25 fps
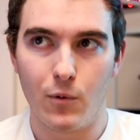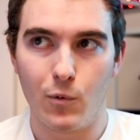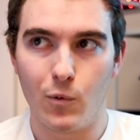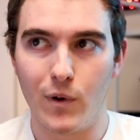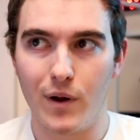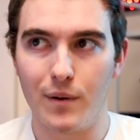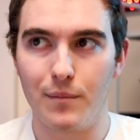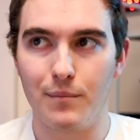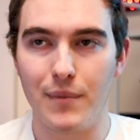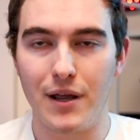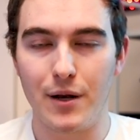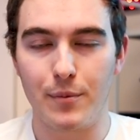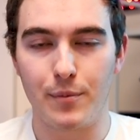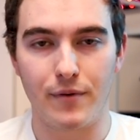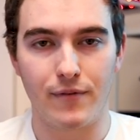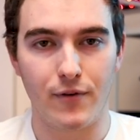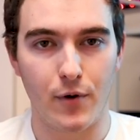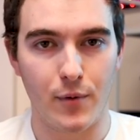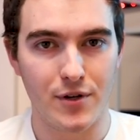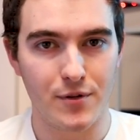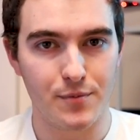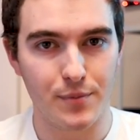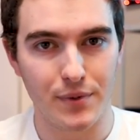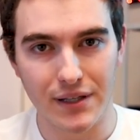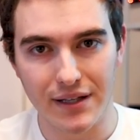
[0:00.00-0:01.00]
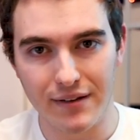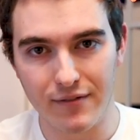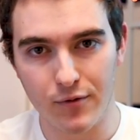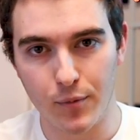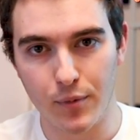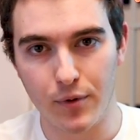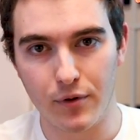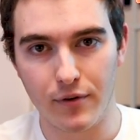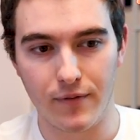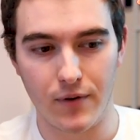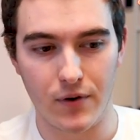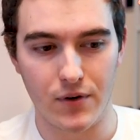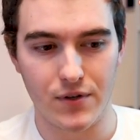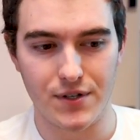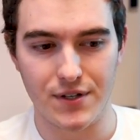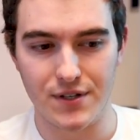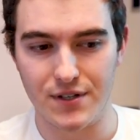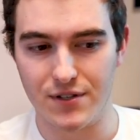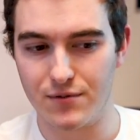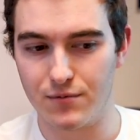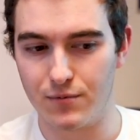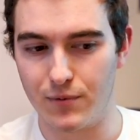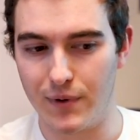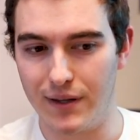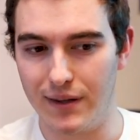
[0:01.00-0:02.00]
what made a performance believable
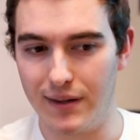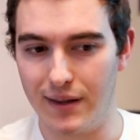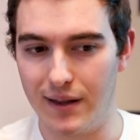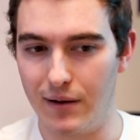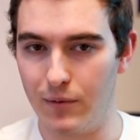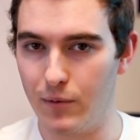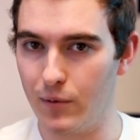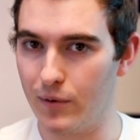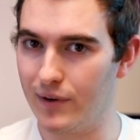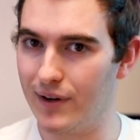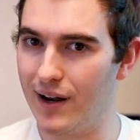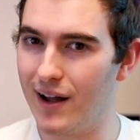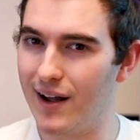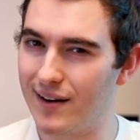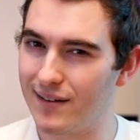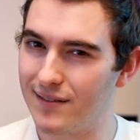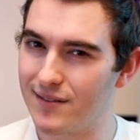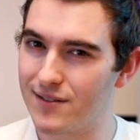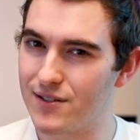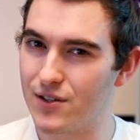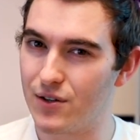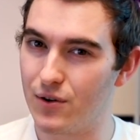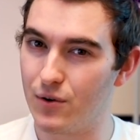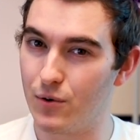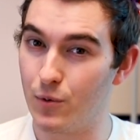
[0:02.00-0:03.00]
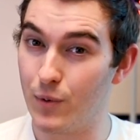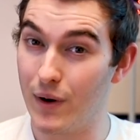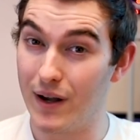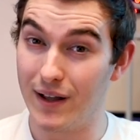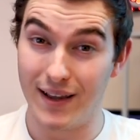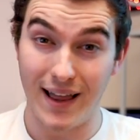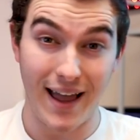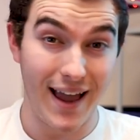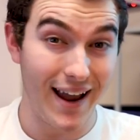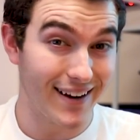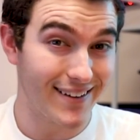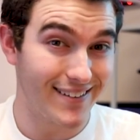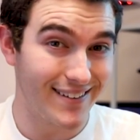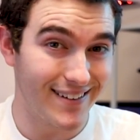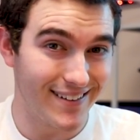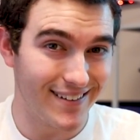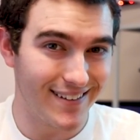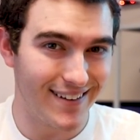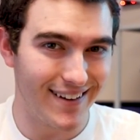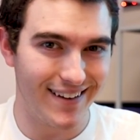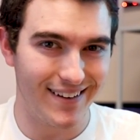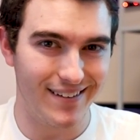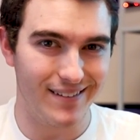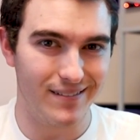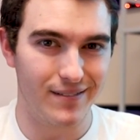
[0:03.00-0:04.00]
versus when they were not so well
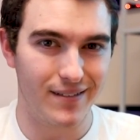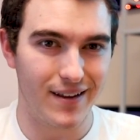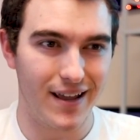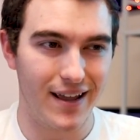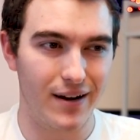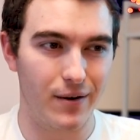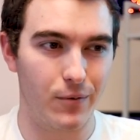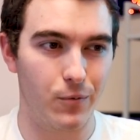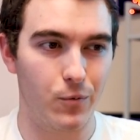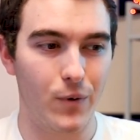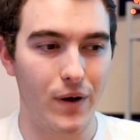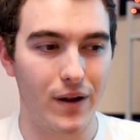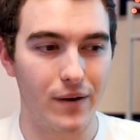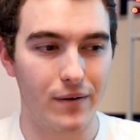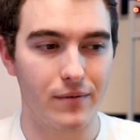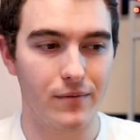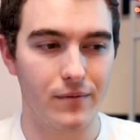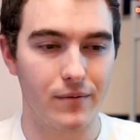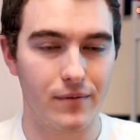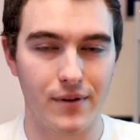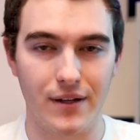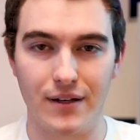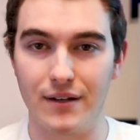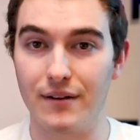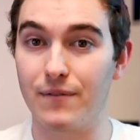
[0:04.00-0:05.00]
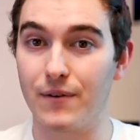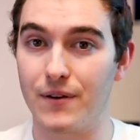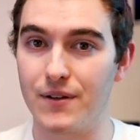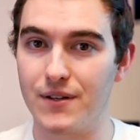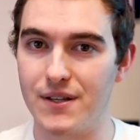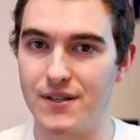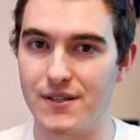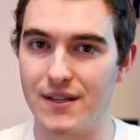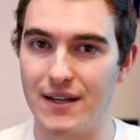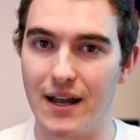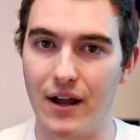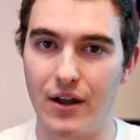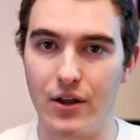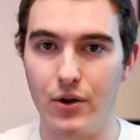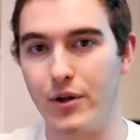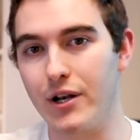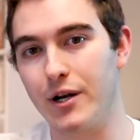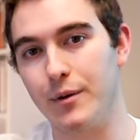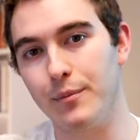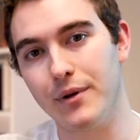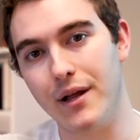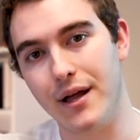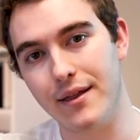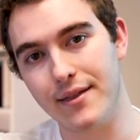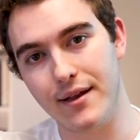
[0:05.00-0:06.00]
acted, and kind of what the difference is and how you can
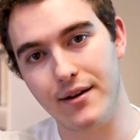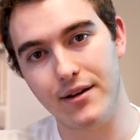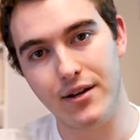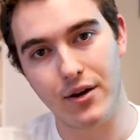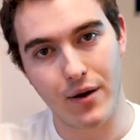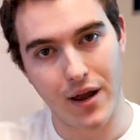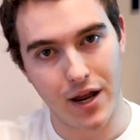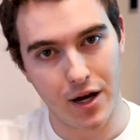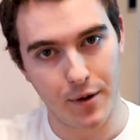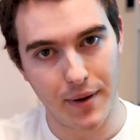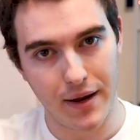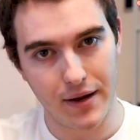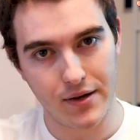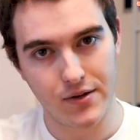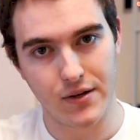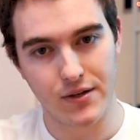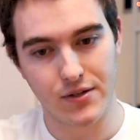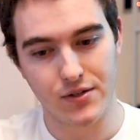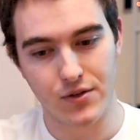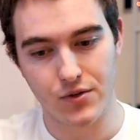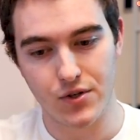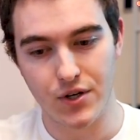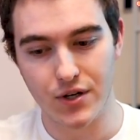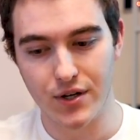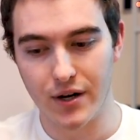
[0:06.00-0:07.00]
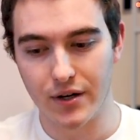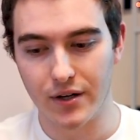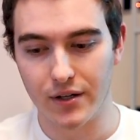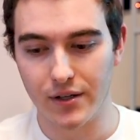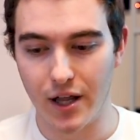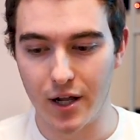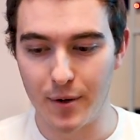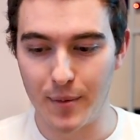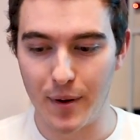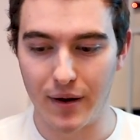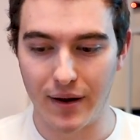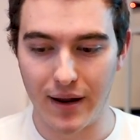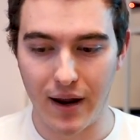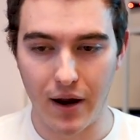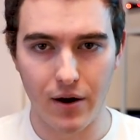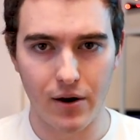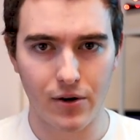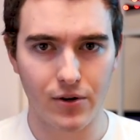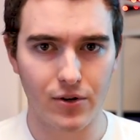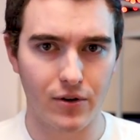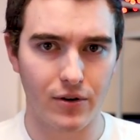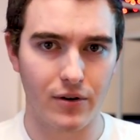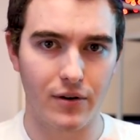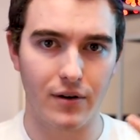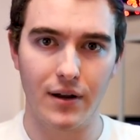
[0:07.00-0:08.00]
apply that to your animation. So she talked a lot about
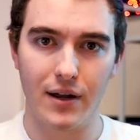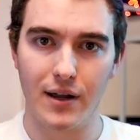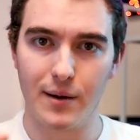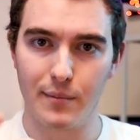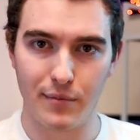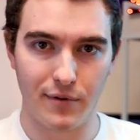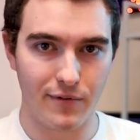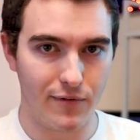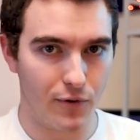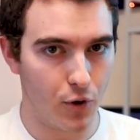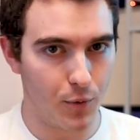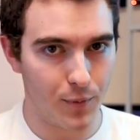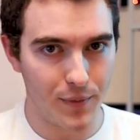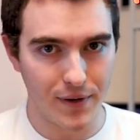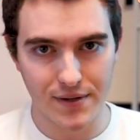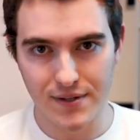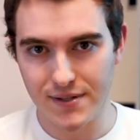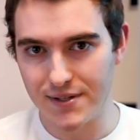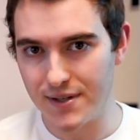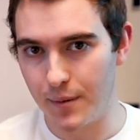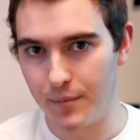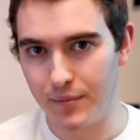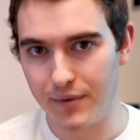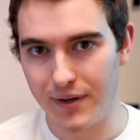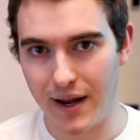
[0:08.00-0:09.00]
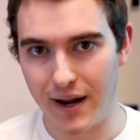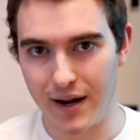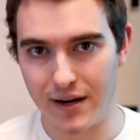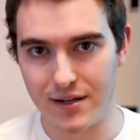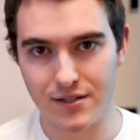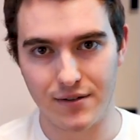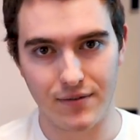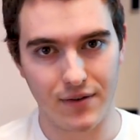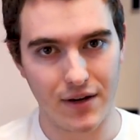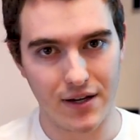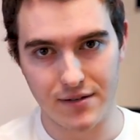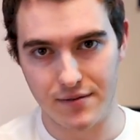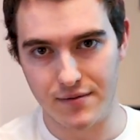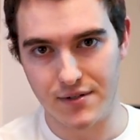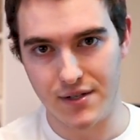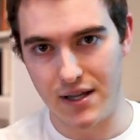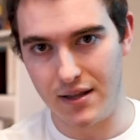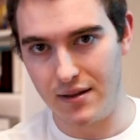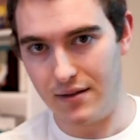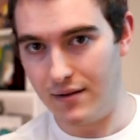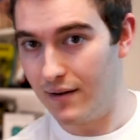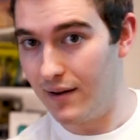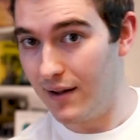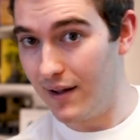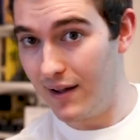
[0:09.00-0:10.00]
character, performance, subtext, if you guys have
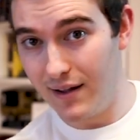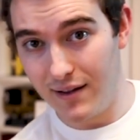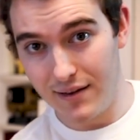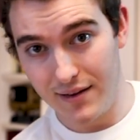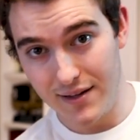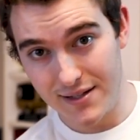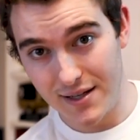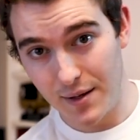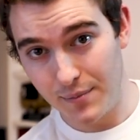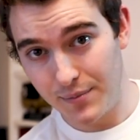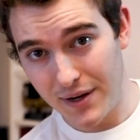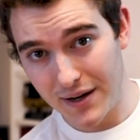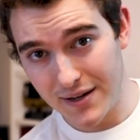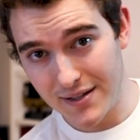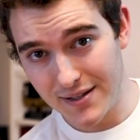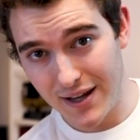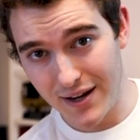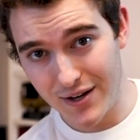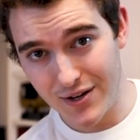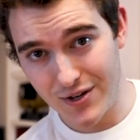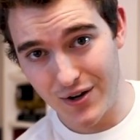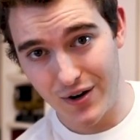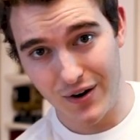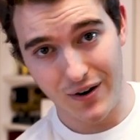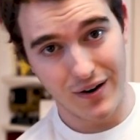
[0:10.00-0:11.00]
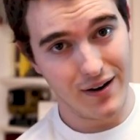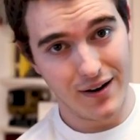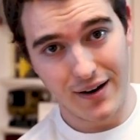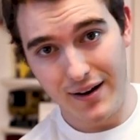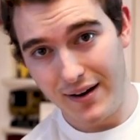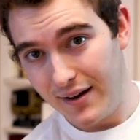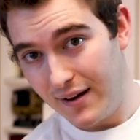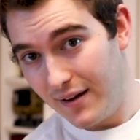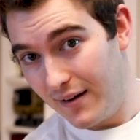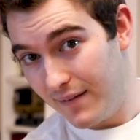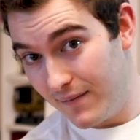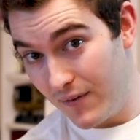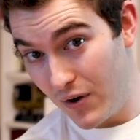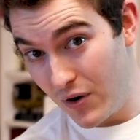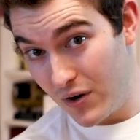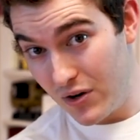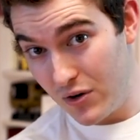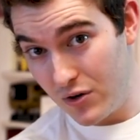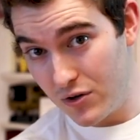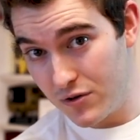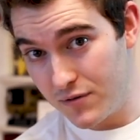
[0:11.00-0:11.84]
seen the subtext lecture, very